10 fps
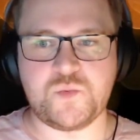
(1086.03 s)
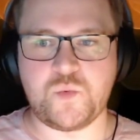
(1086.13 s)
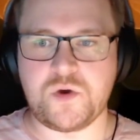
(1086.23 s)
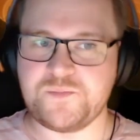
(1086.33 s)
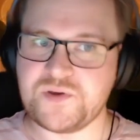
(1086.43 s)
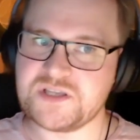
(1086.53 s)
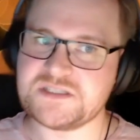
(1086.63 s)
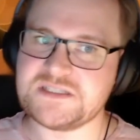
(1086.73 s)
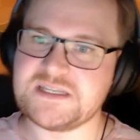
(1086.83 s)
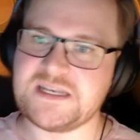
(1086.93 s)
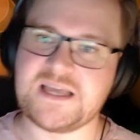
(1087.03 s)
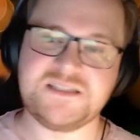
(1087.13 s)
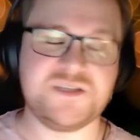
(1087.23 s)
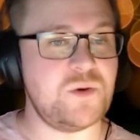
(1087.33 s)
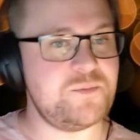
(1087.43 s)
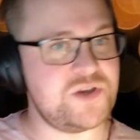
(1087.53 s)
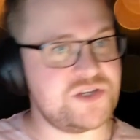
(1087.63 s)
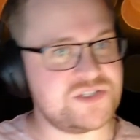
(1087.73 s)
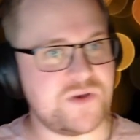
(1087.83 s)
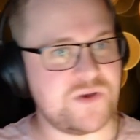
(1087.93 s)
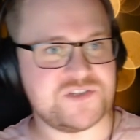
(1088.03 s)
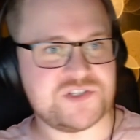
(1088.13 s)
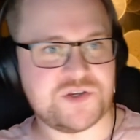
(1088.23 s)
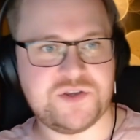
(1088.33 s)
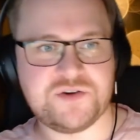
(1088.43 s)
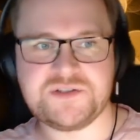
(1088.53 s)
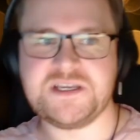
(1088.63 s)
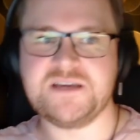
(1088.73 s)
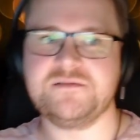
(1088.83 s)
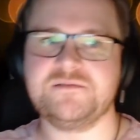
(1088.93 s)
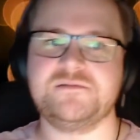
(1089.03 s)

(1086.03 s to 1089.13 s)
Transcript: One person didn't answer, one person went for Toyota.